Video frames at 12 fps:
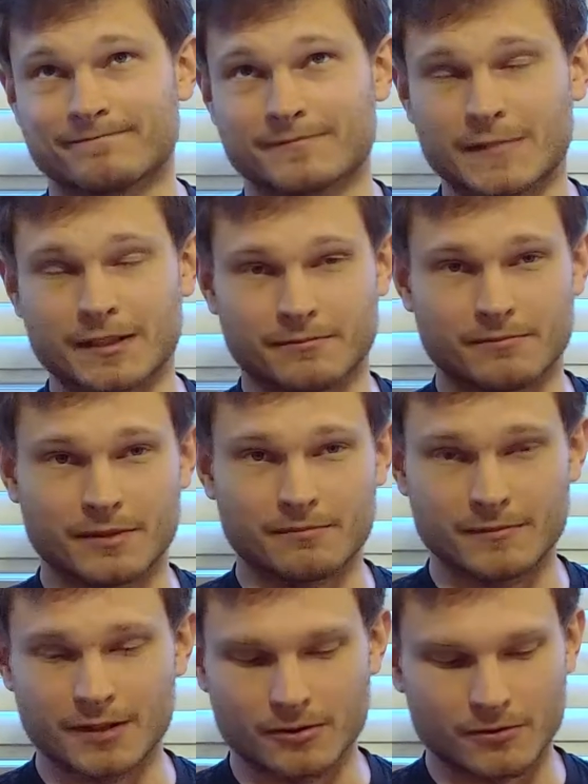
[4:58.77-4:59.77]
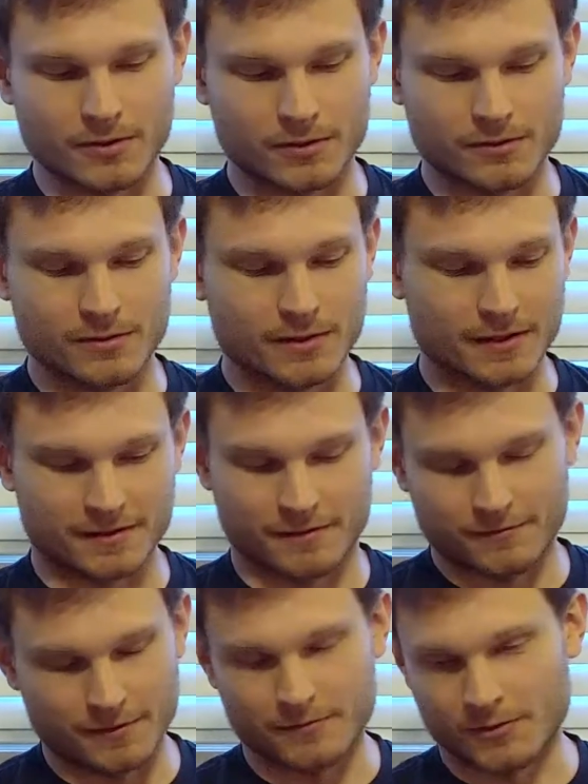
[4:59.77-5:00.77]
you can do this
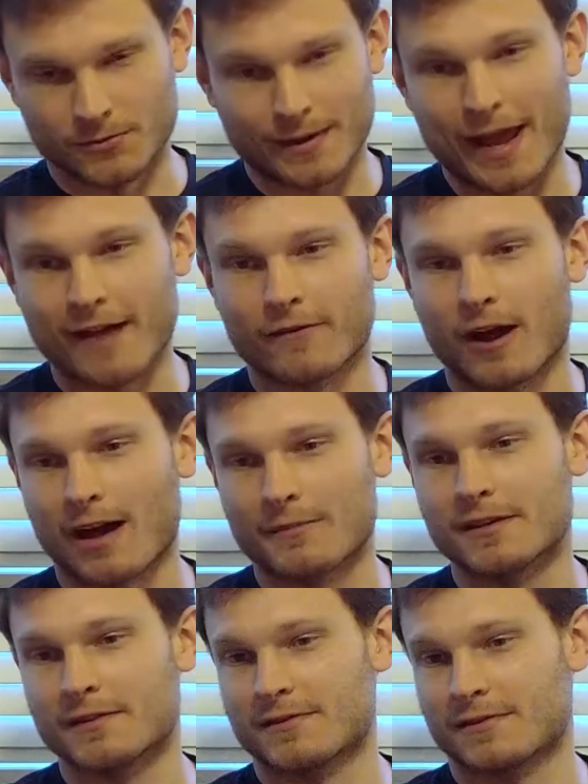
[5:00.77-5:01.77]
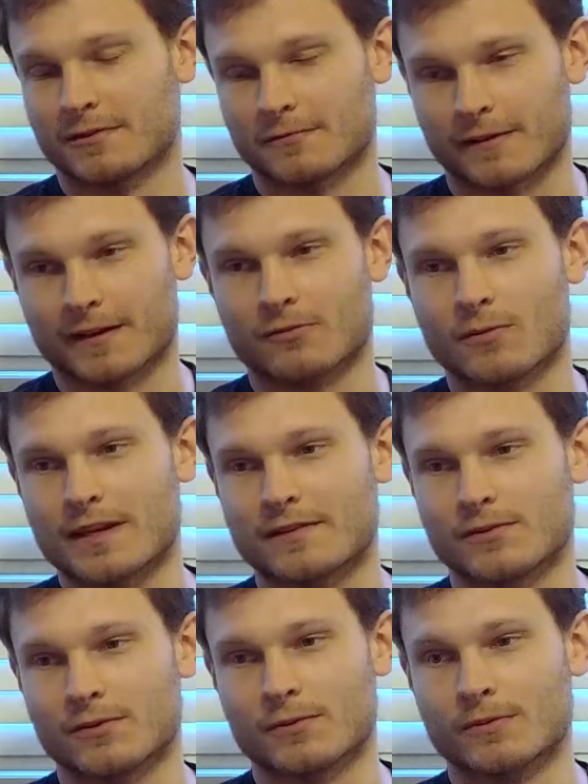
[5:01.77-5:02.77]
if you have hobbies, find a way
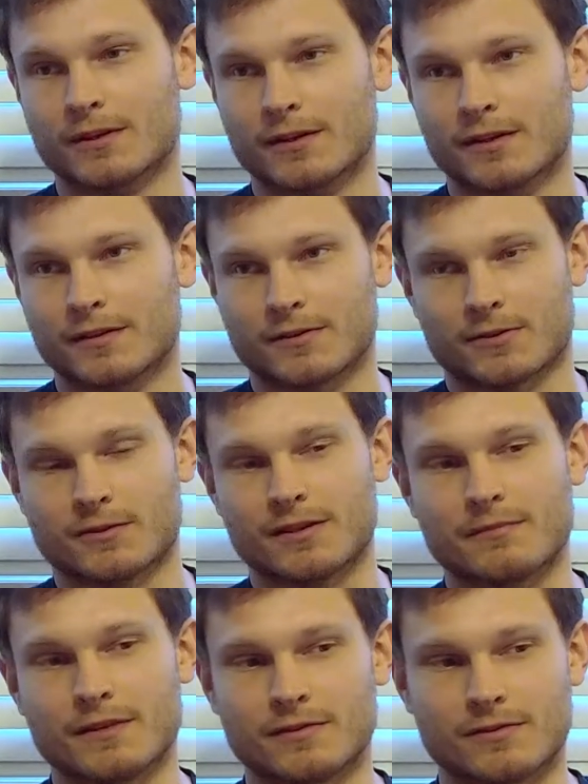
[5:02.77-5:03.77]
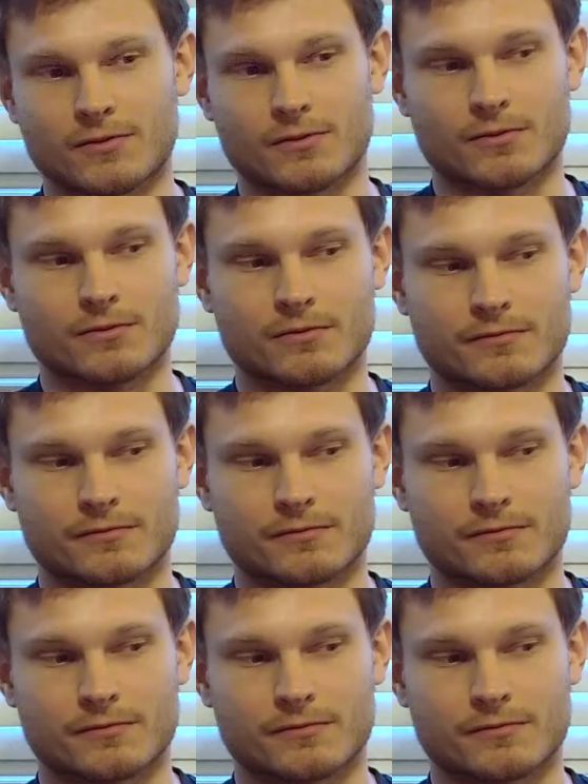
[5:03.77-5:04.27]
to turn them into,